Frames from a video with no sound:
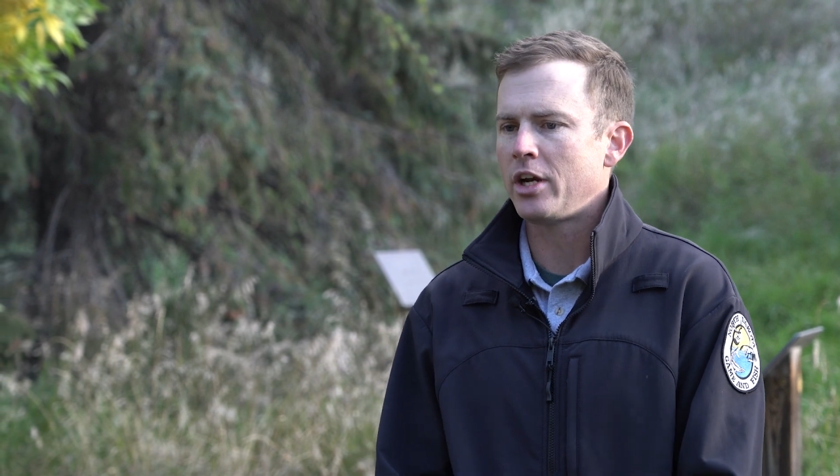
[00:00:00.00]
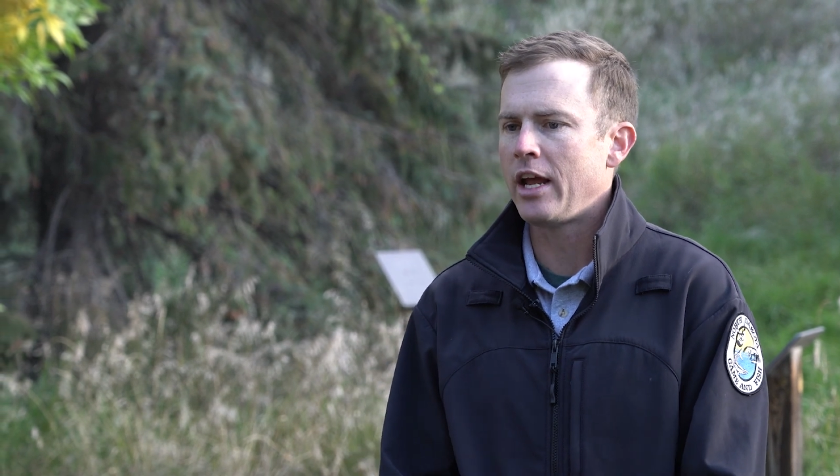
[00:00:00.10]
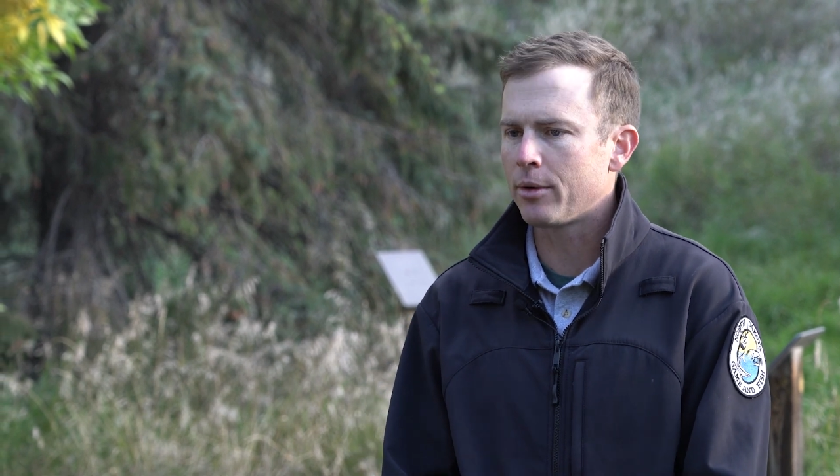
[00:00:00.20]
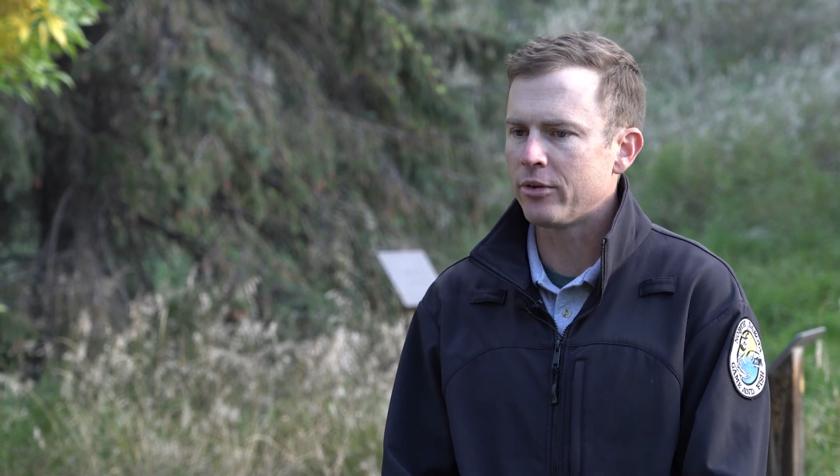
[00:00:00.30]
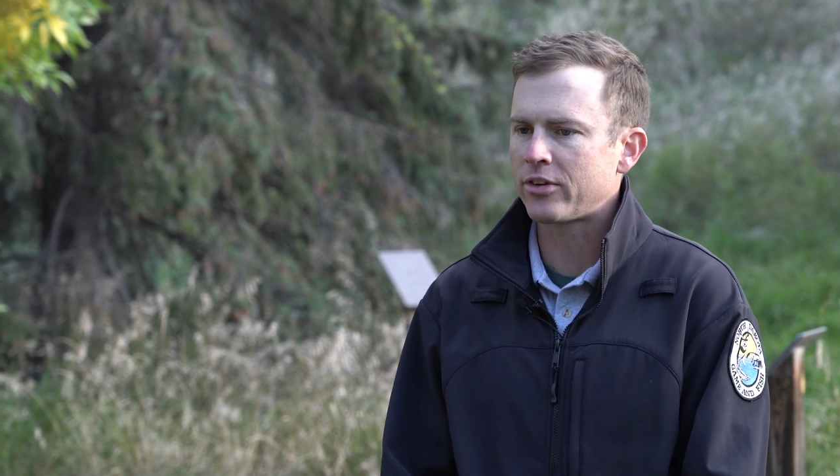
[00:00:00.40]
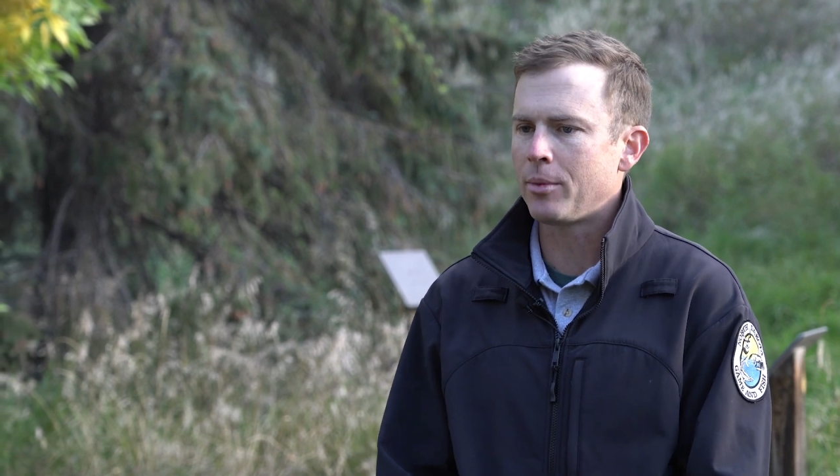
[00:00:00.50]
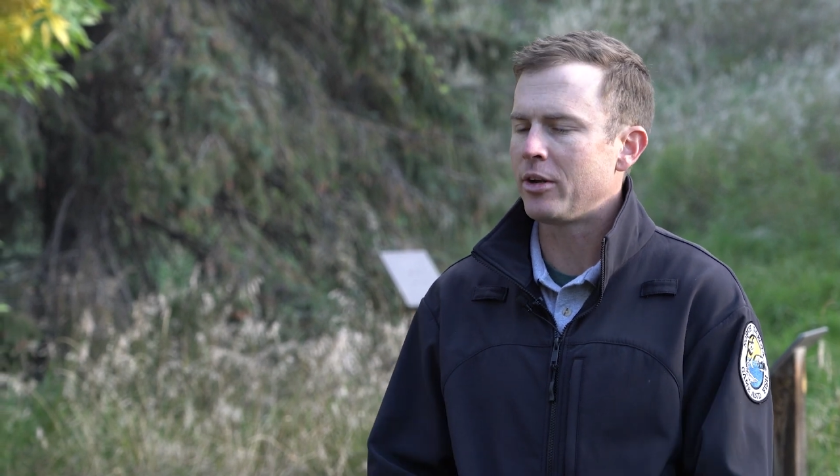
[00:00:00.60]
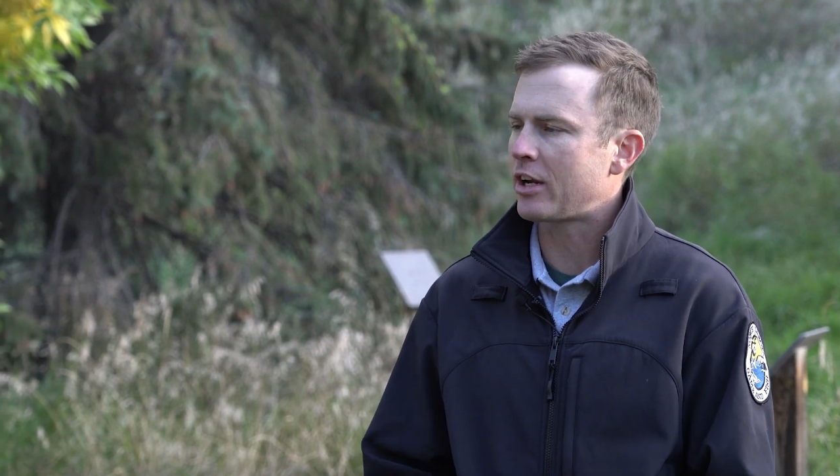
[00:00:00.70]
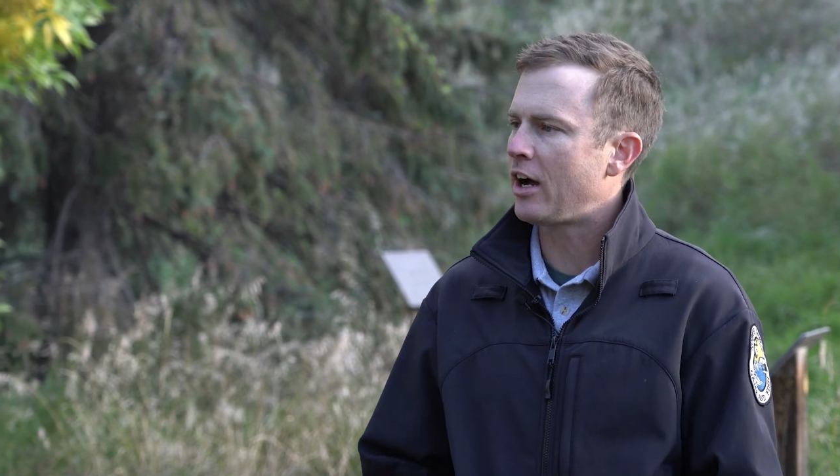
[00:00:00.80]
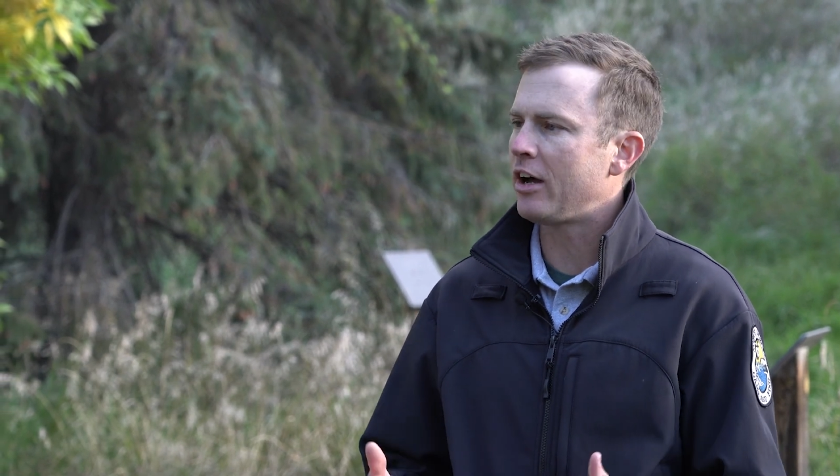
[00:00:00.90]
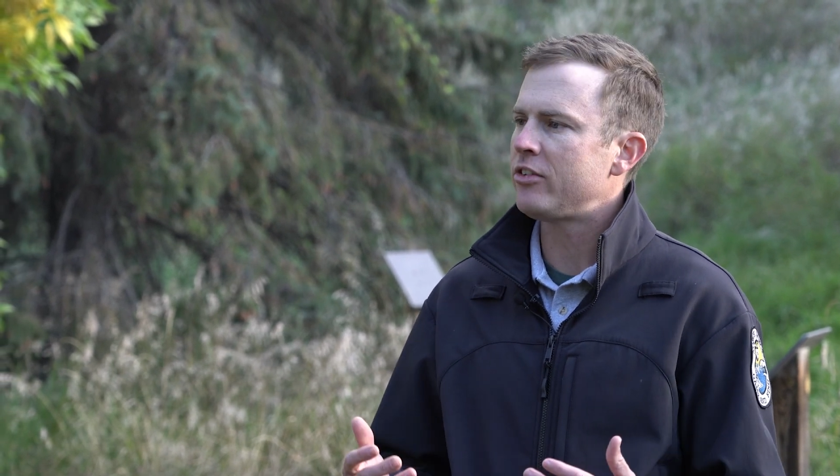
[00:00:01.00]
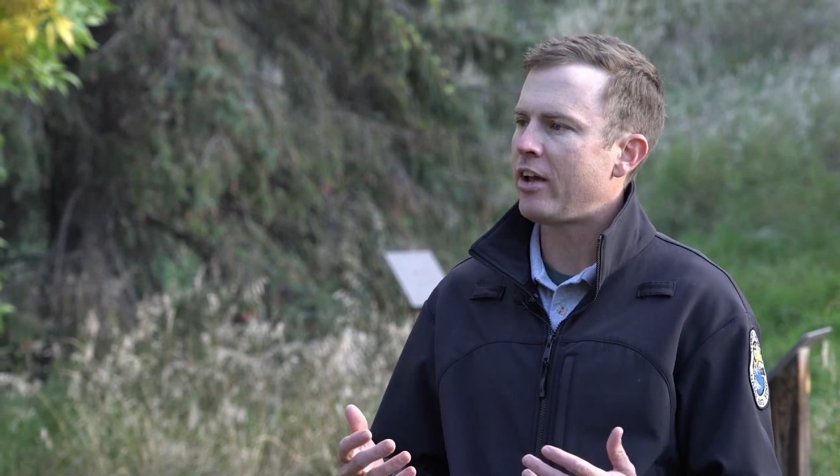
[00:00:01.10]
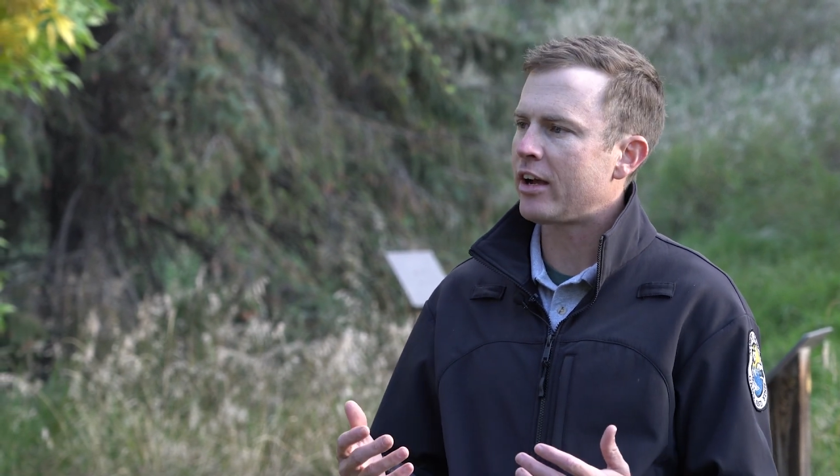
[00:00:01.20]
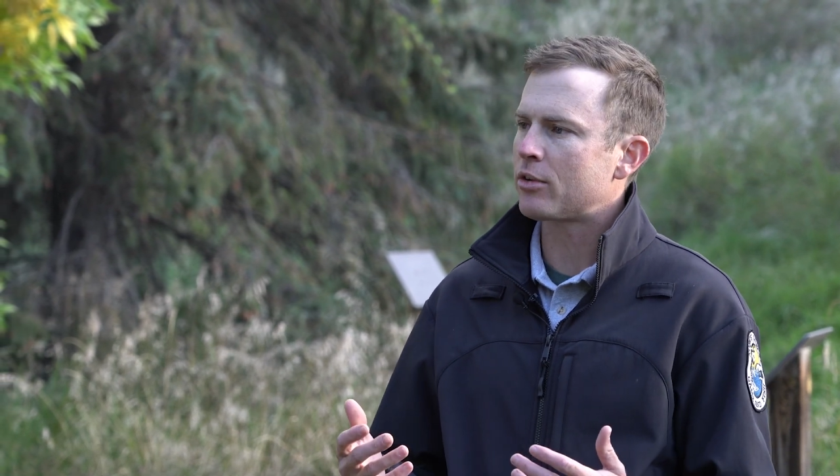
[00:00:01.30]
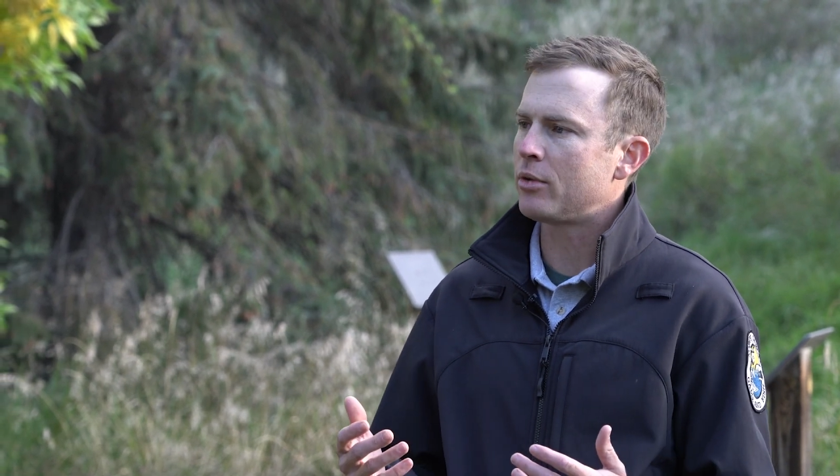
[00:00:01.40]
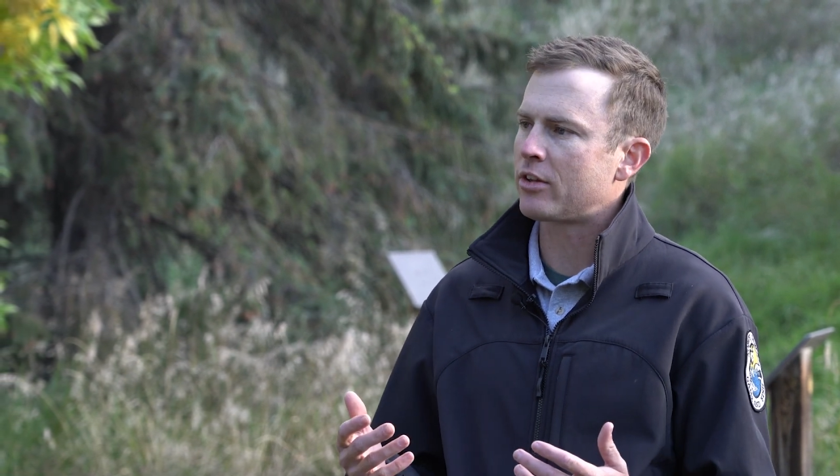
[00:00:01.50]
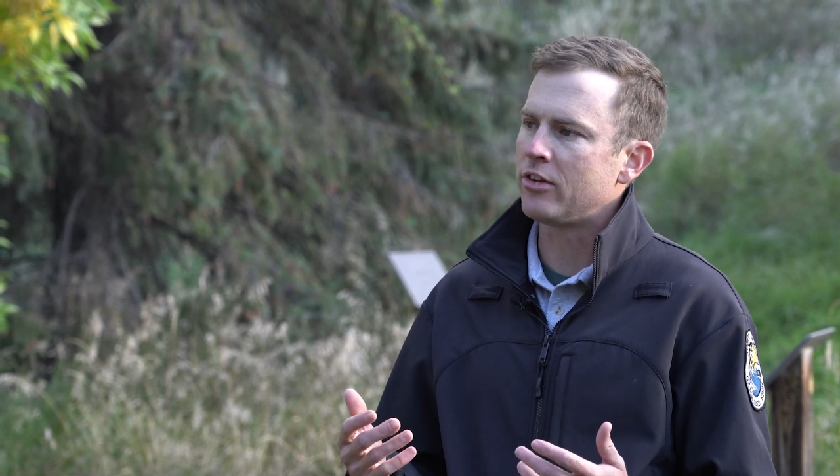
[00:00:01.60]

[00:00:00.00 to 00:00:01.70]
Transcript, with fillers: animals come into contact with